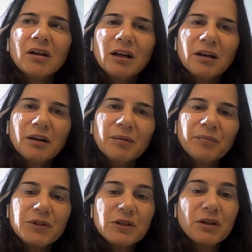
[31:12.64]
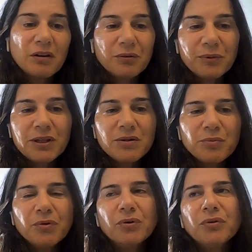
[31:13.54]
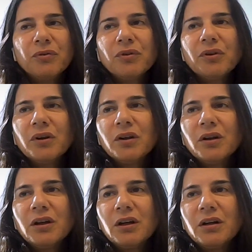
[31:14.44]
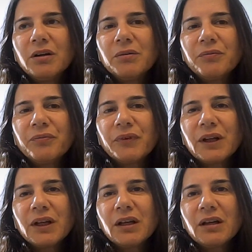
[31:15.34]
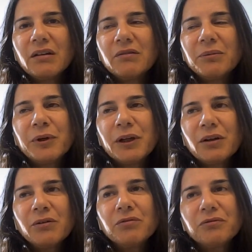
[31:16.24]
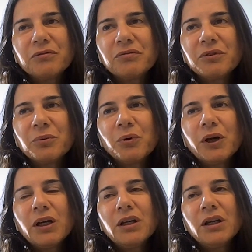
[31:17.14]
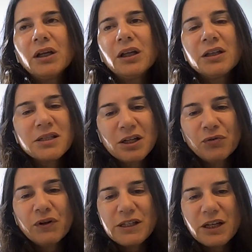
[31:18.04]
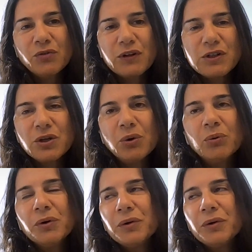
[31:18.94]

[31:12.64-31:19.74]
does the government support, and the beginning of the way, etc., etc. So,